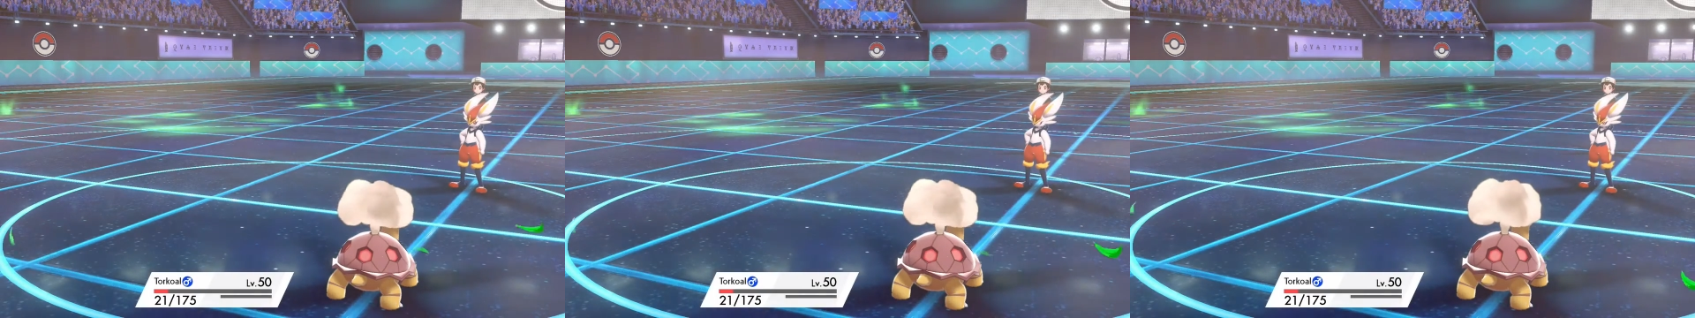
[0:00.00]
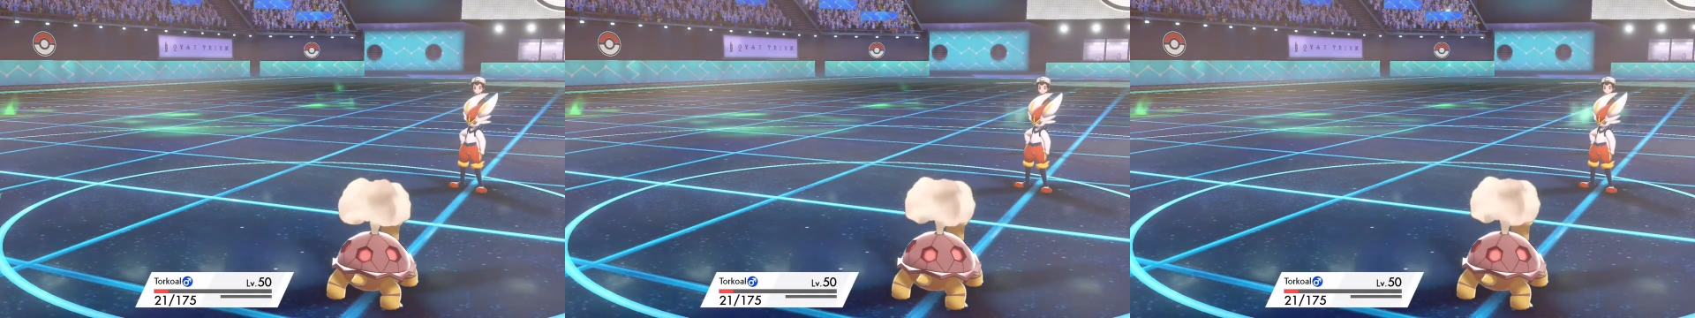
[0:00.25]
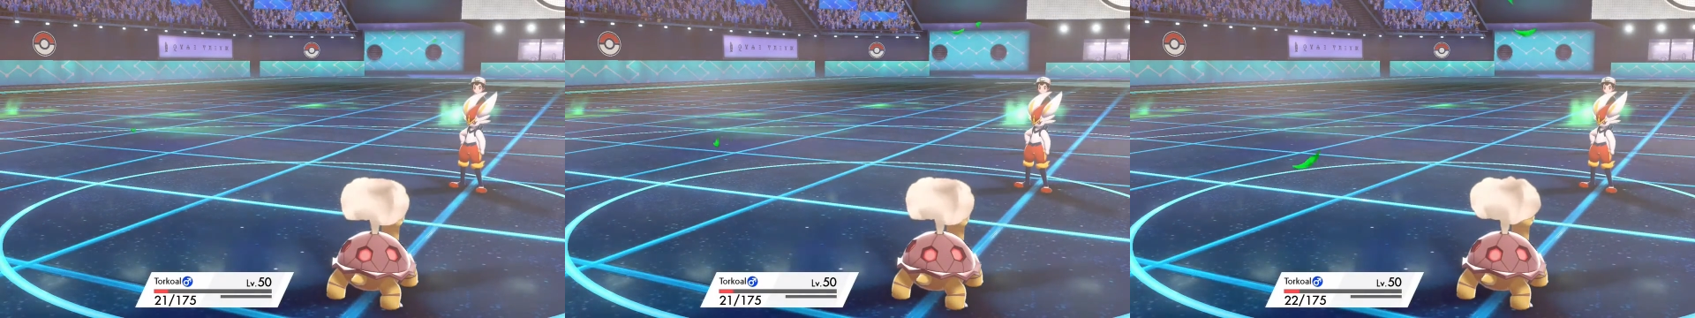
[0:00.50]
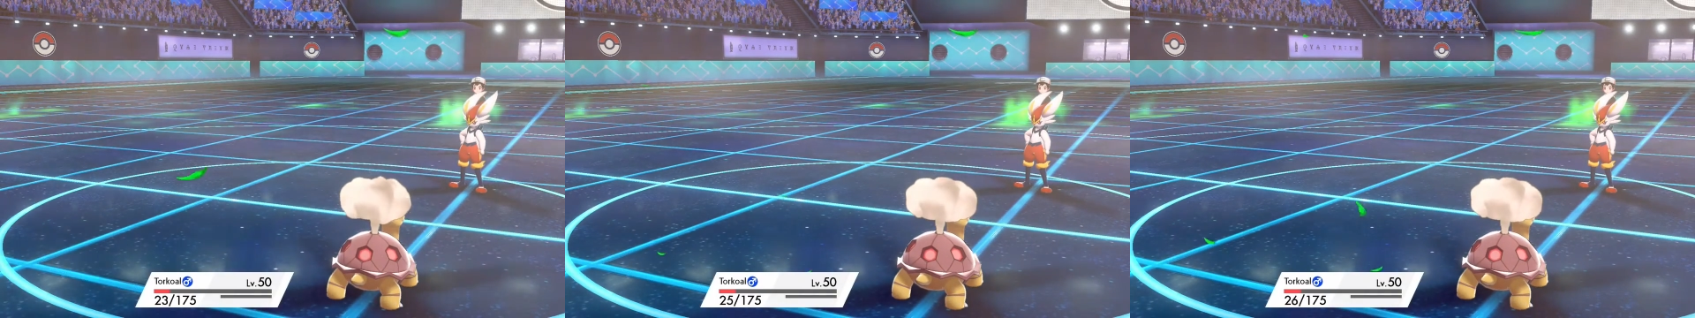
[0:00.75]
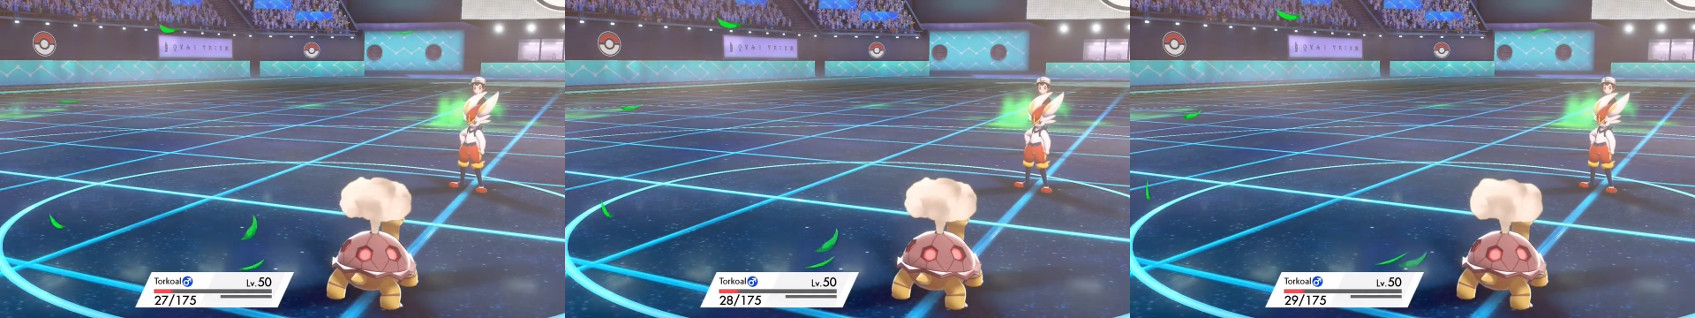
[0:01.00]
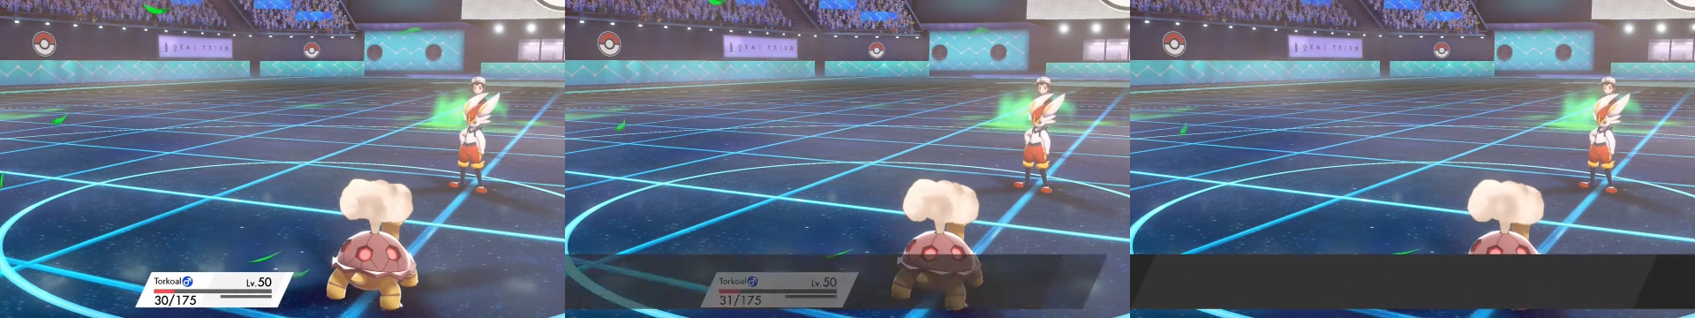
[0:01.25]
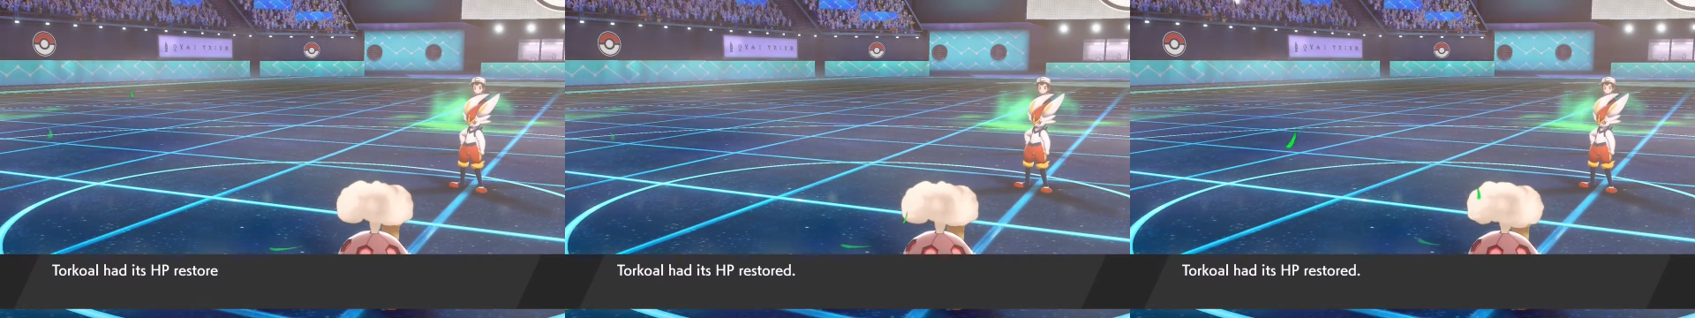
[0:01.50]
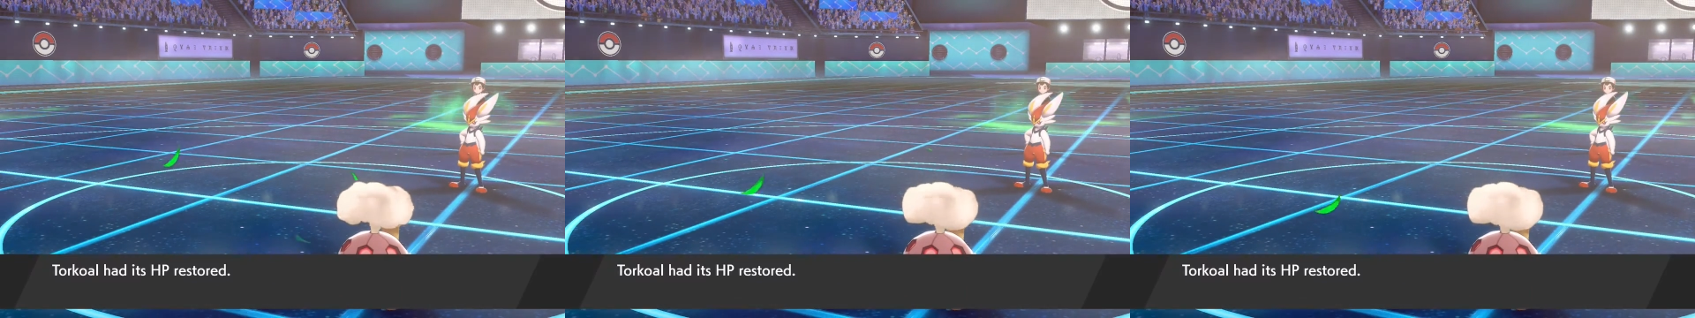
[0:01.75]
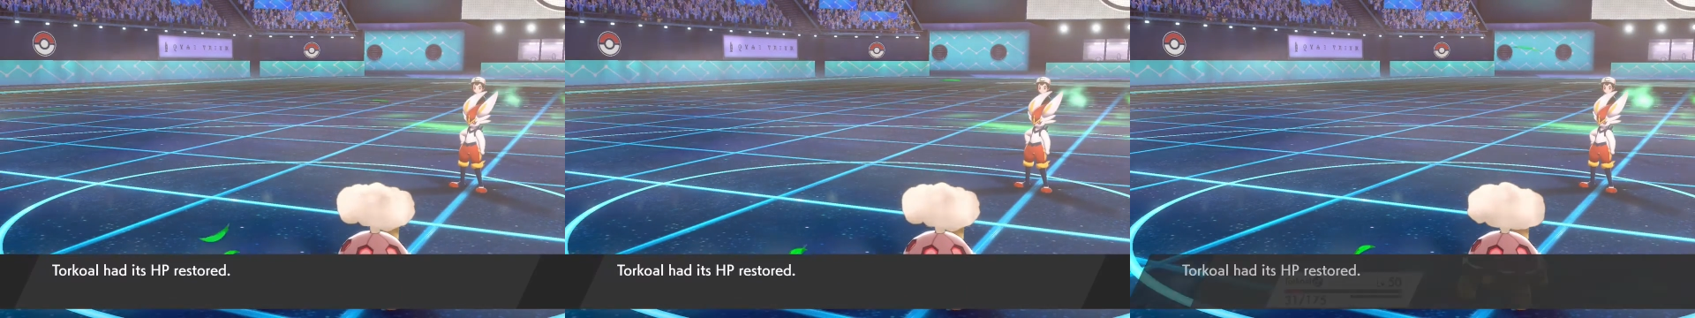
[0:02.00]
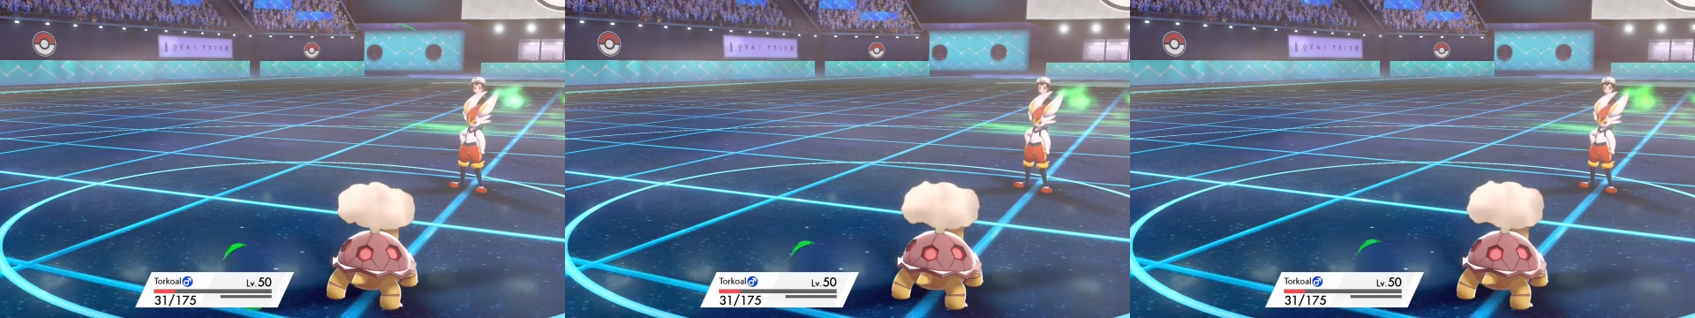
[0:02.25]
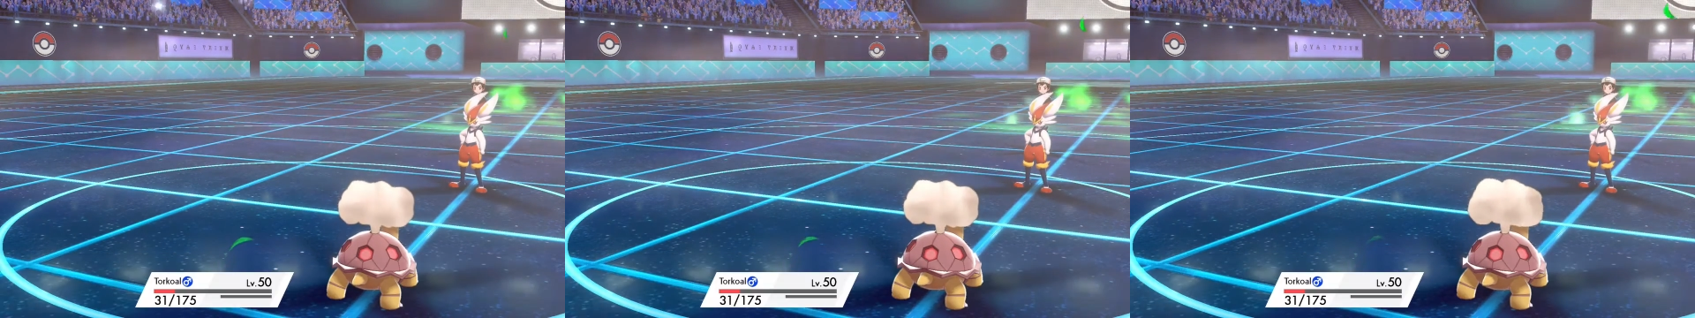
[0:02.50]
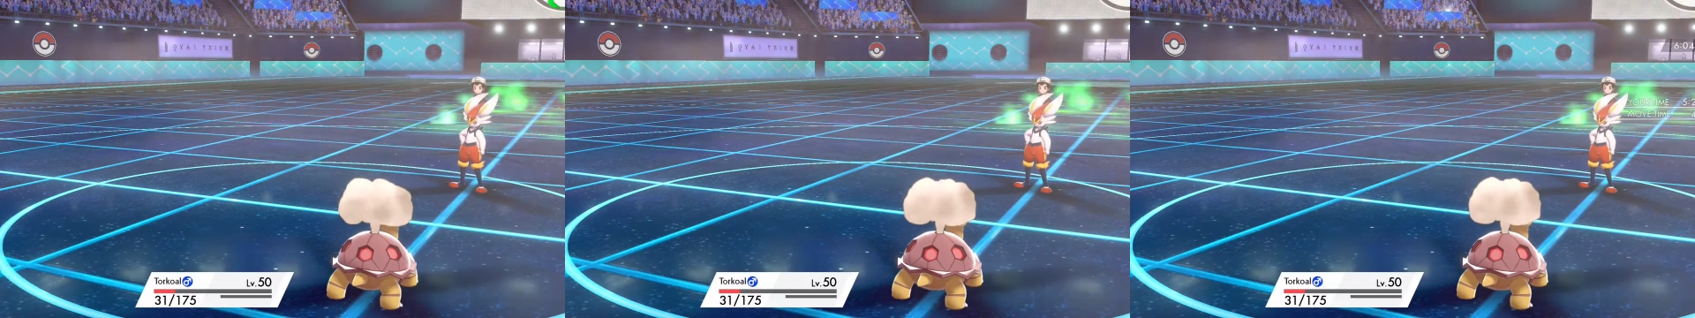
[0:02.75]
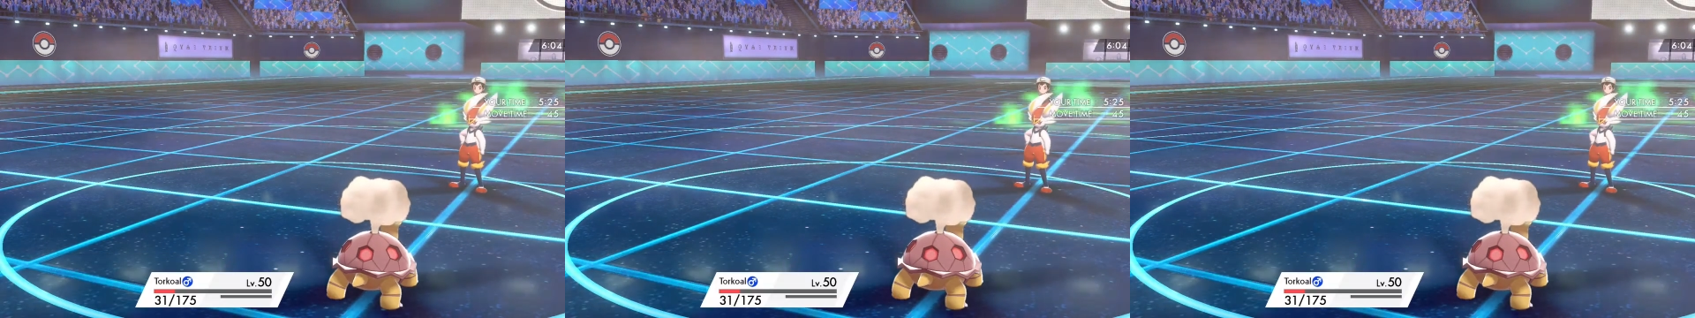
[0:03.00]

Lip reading: [unreadable: no face in view]